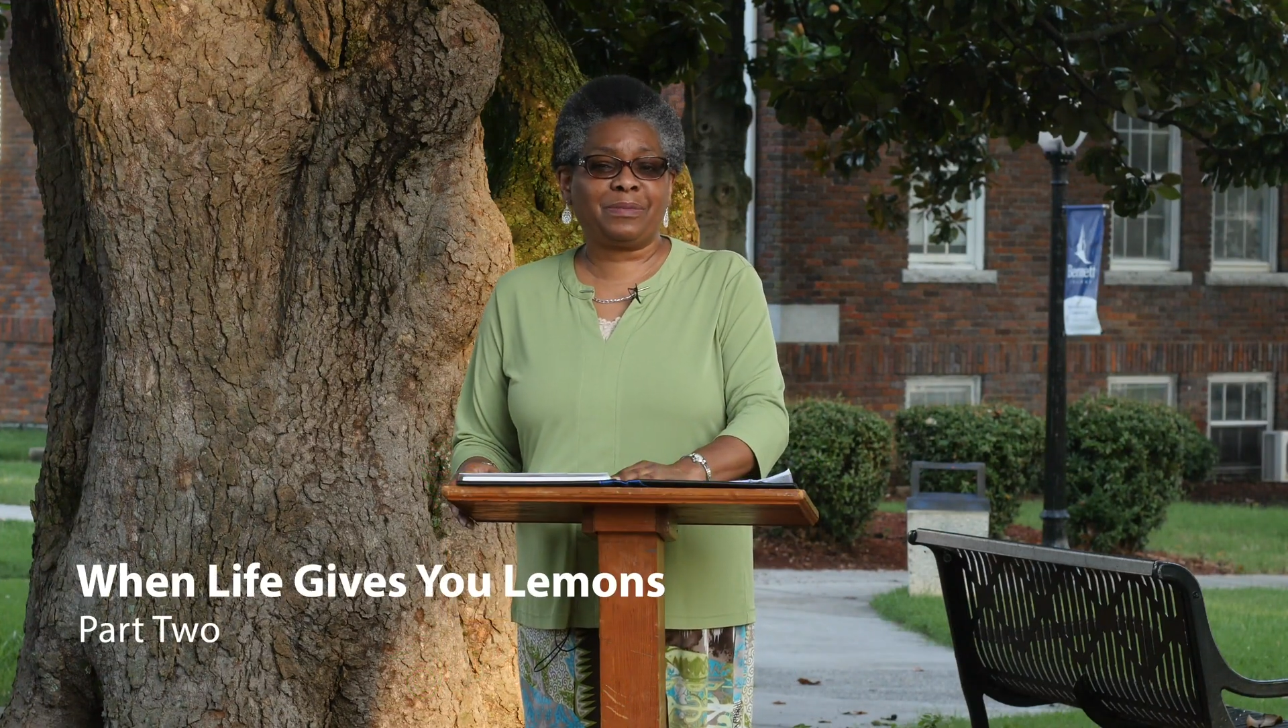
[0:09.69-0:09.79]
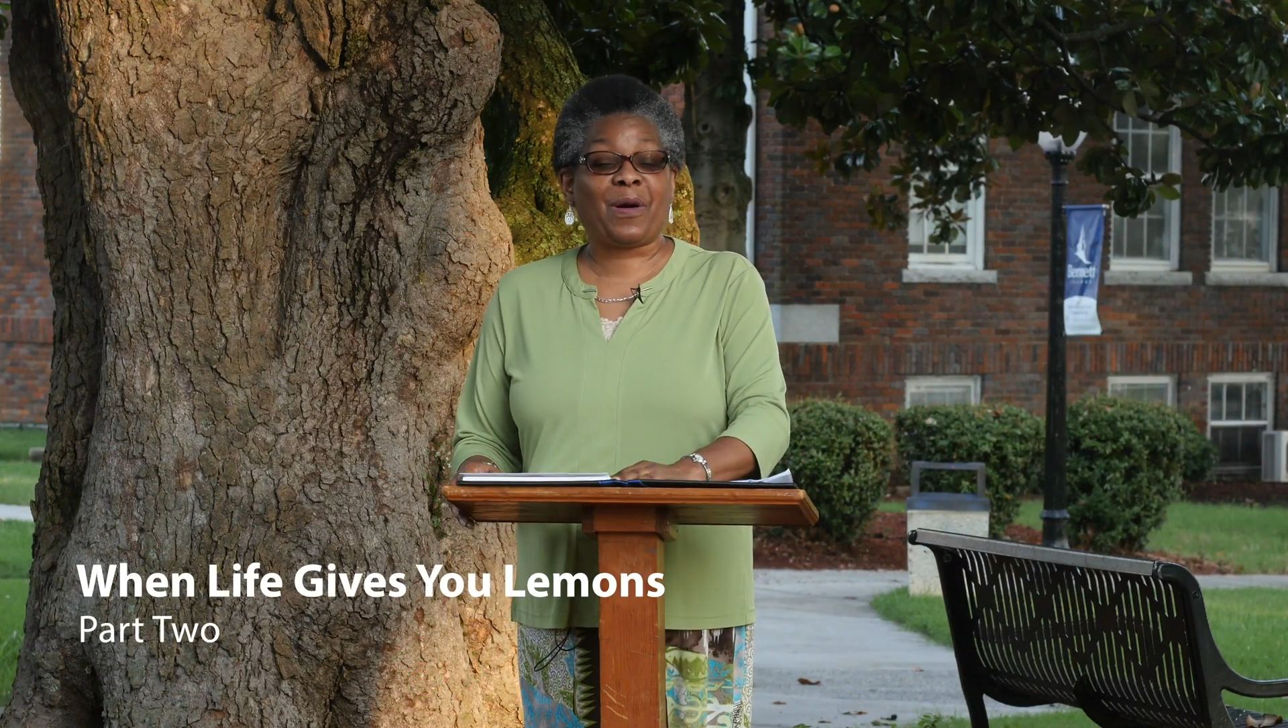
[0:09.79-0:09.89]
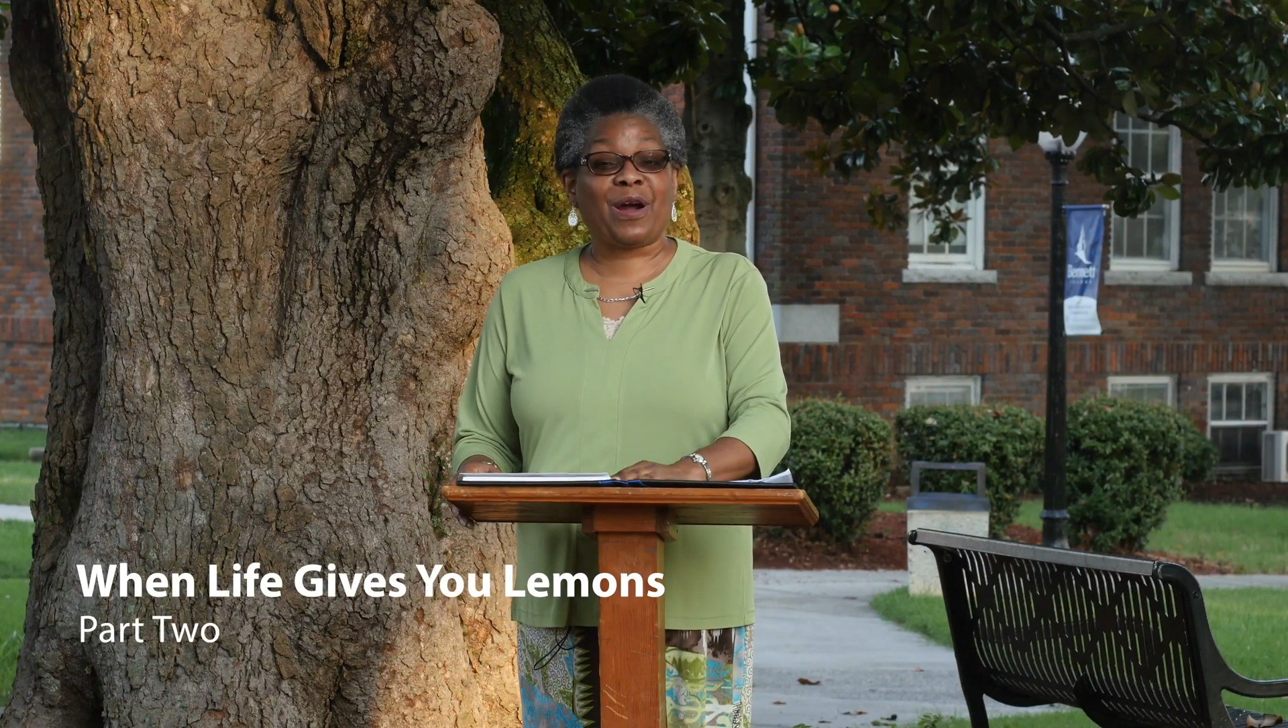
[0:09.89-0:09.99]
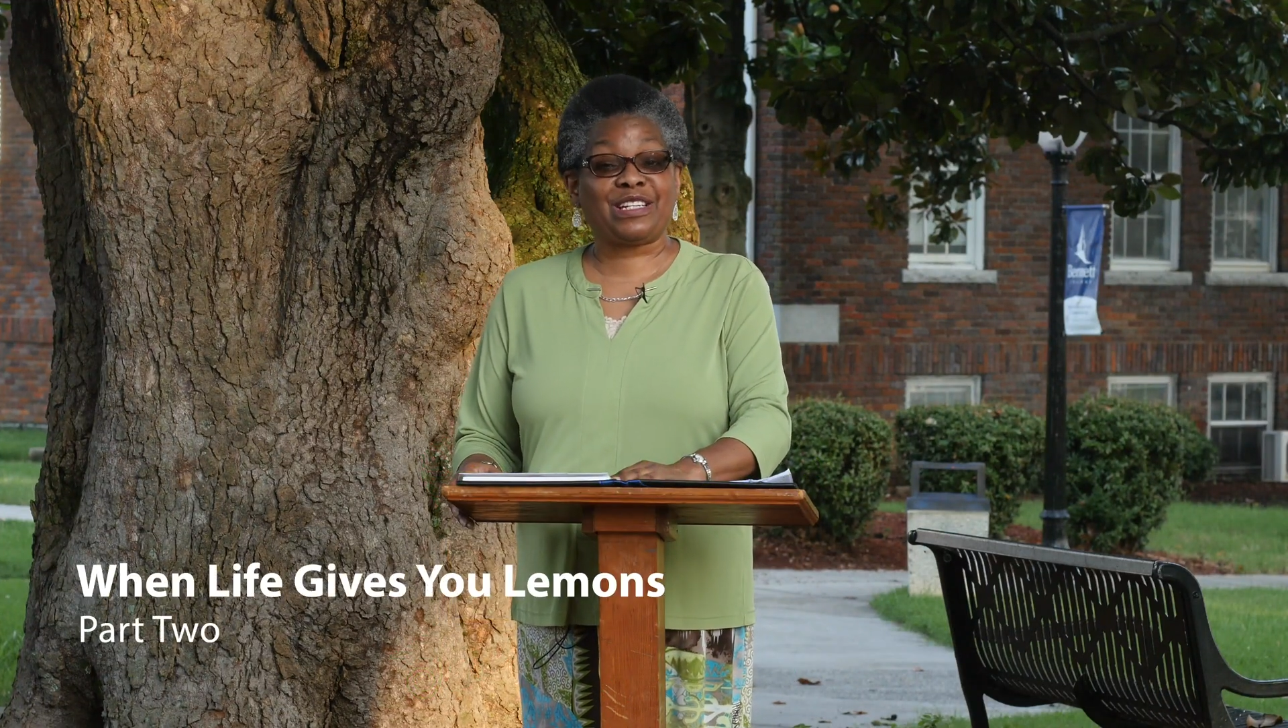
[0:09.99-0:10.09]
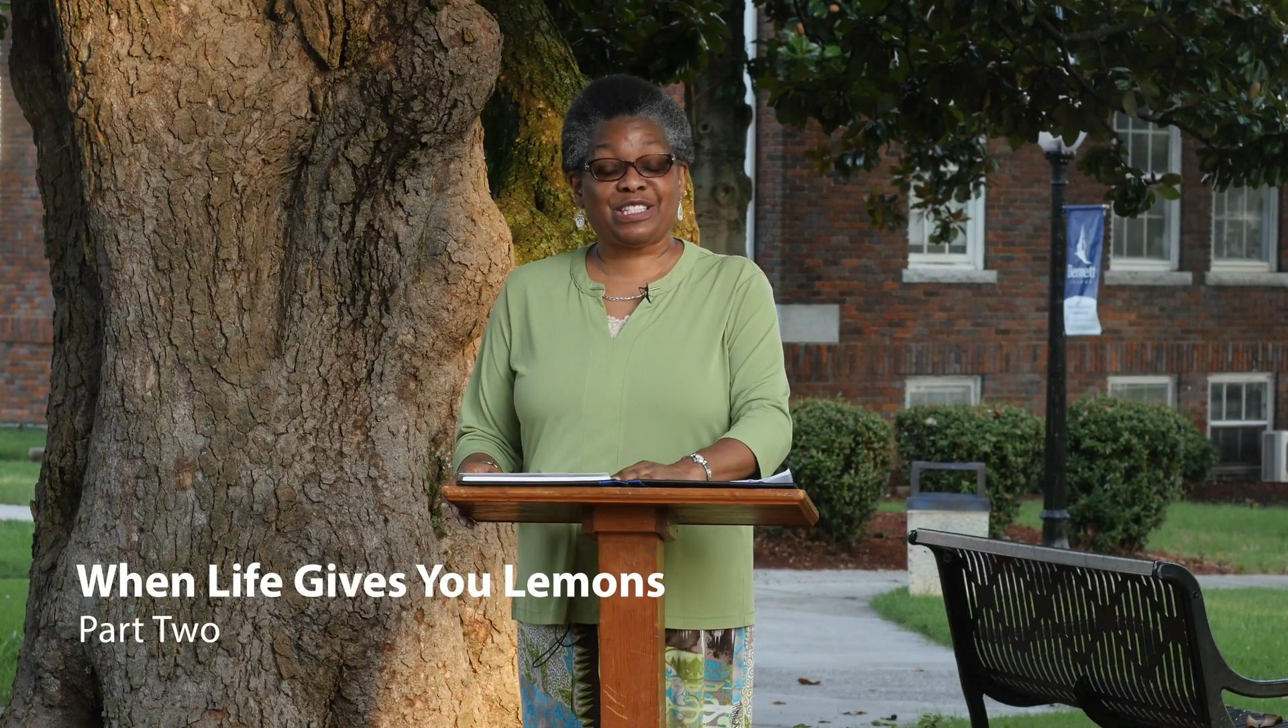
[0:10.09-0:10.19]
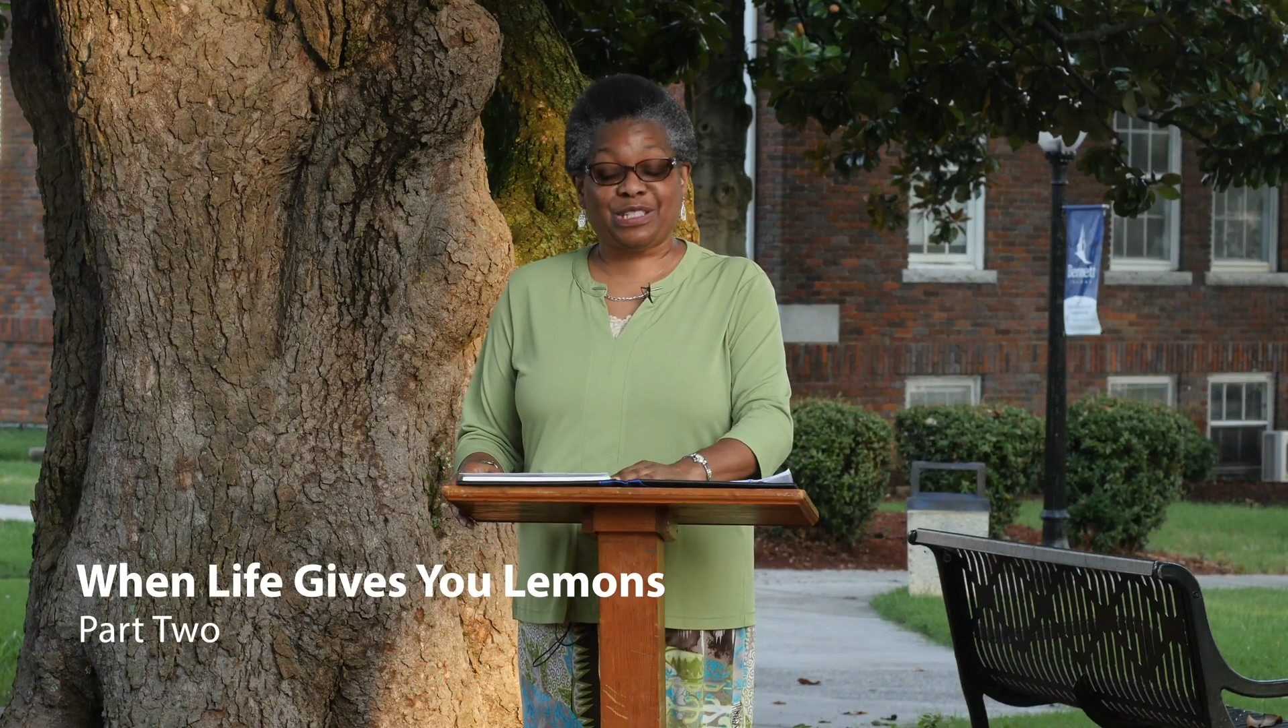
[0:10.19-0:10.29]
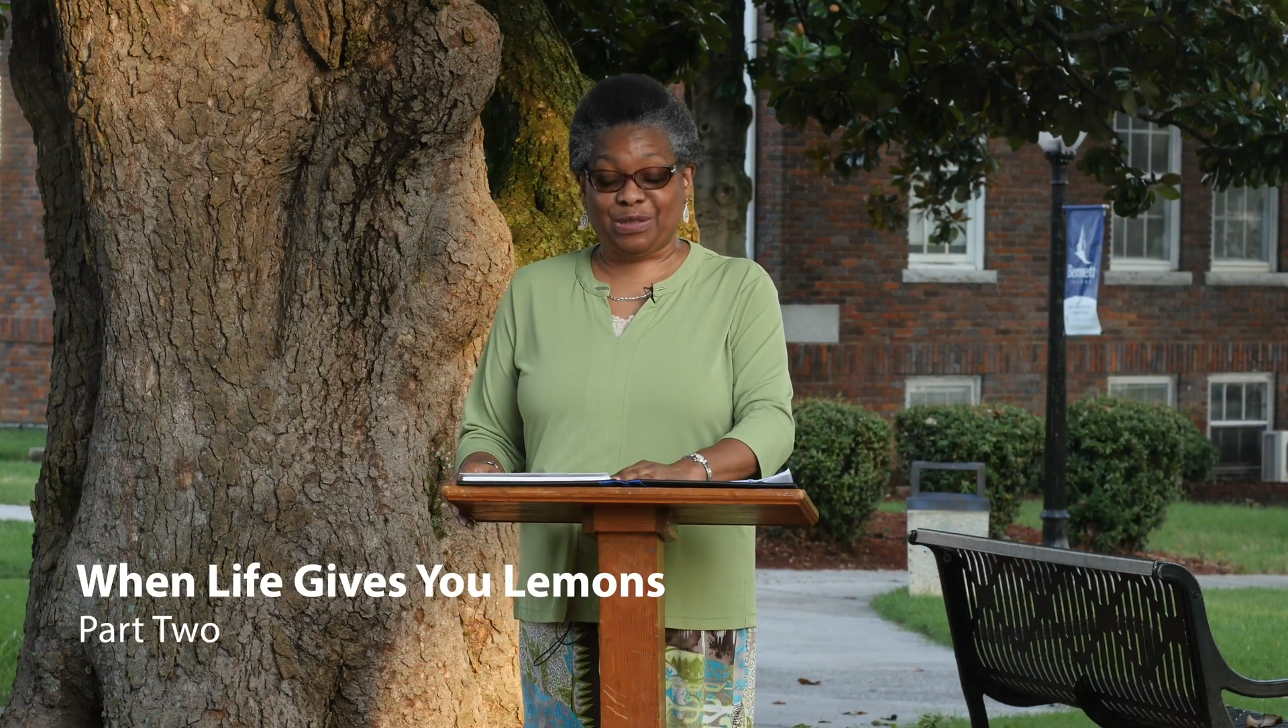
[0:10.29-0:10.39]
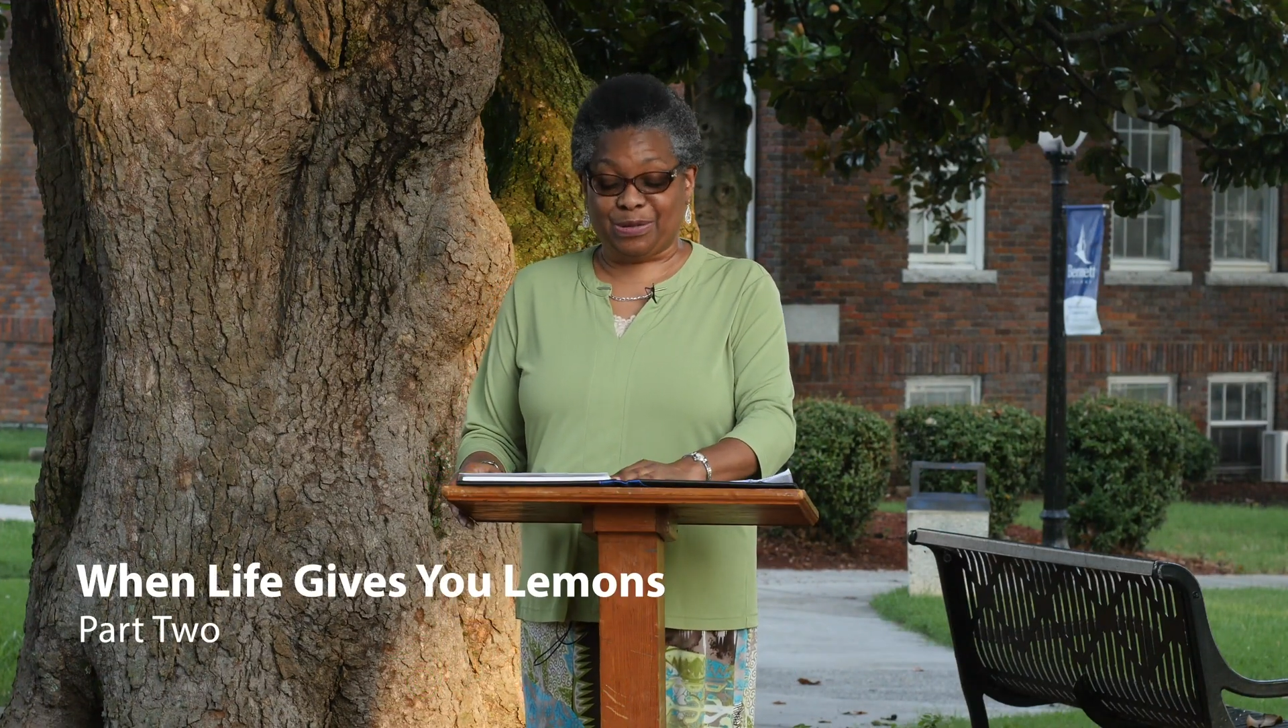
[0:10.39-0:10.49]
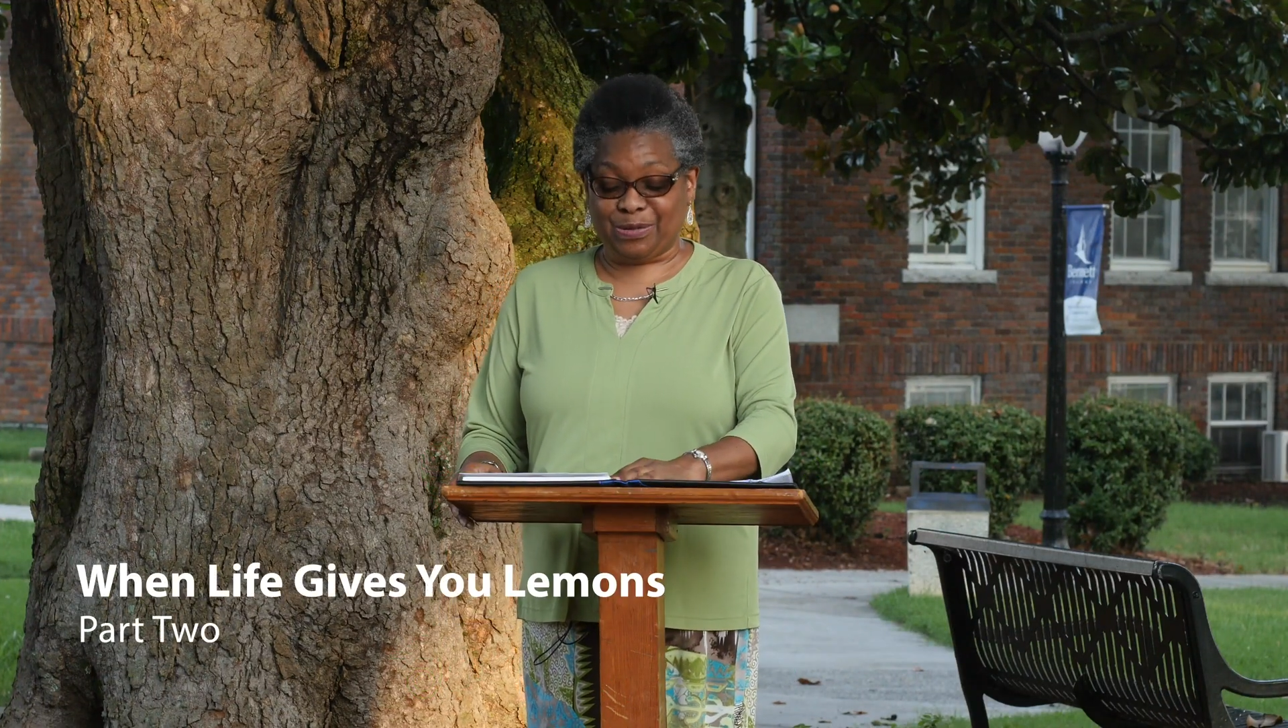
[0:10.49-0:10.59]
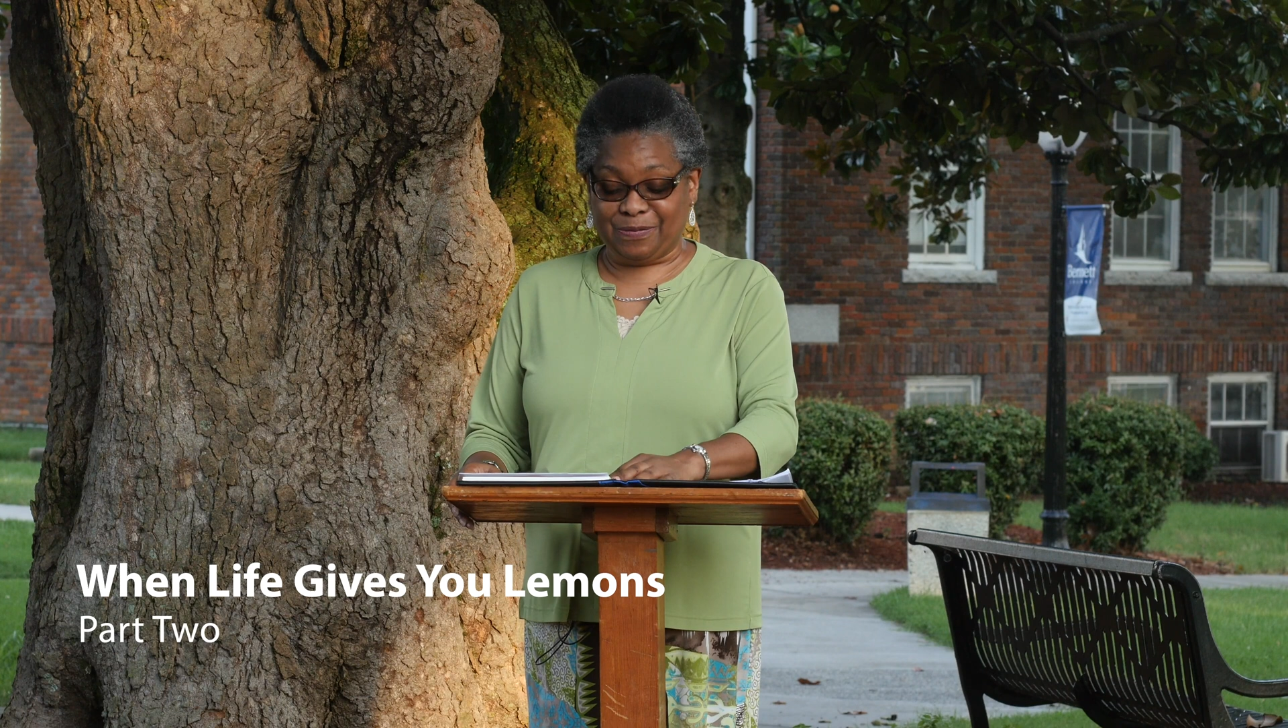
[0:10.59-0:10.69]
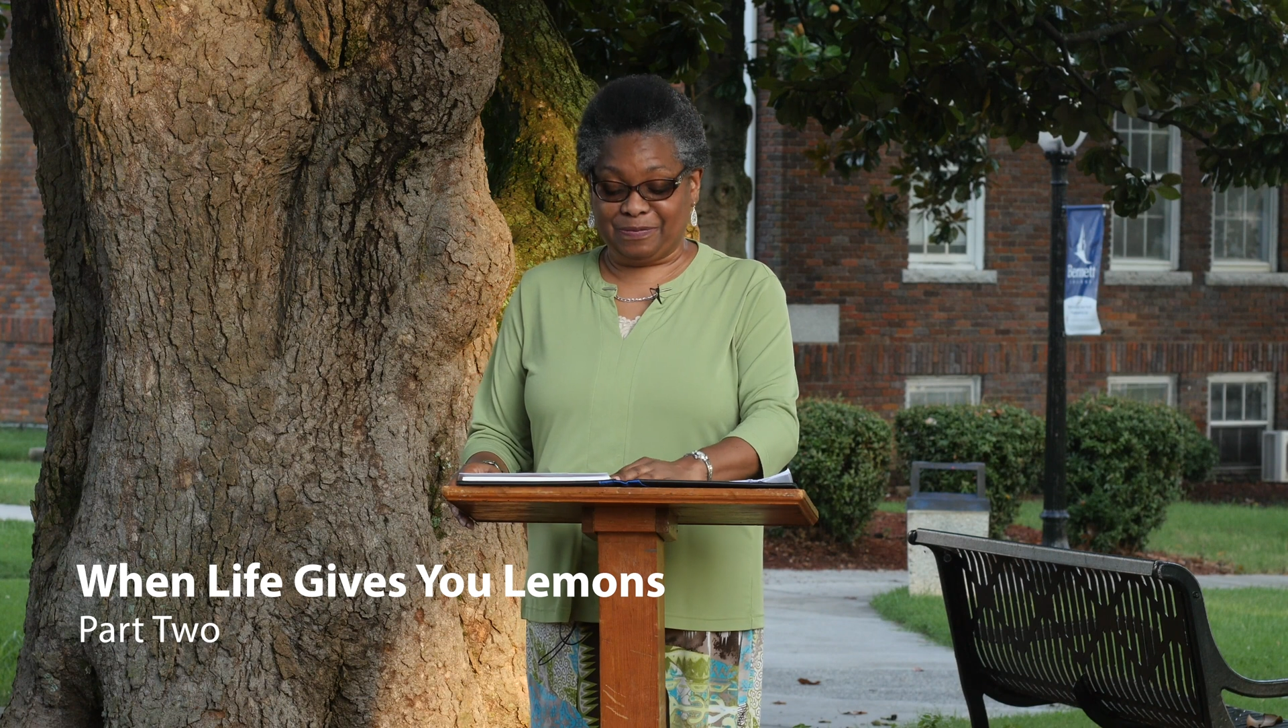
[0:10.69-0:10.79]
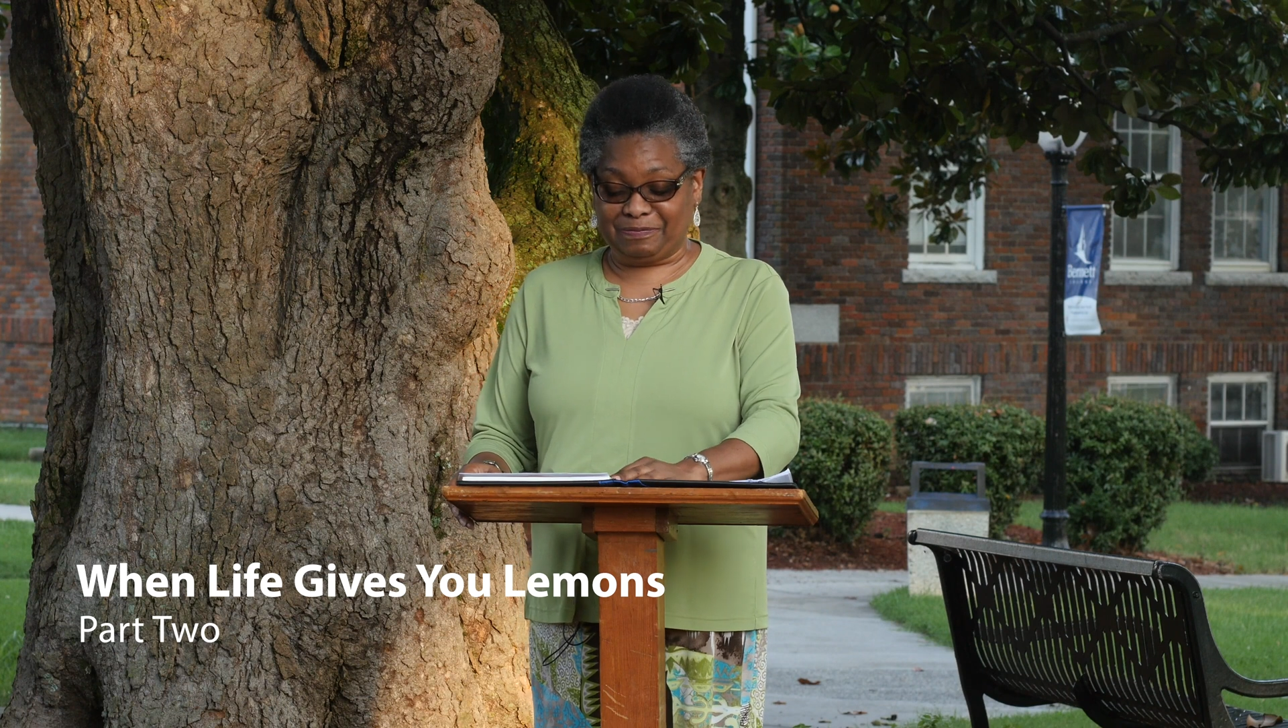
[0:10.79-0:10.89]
Part 2.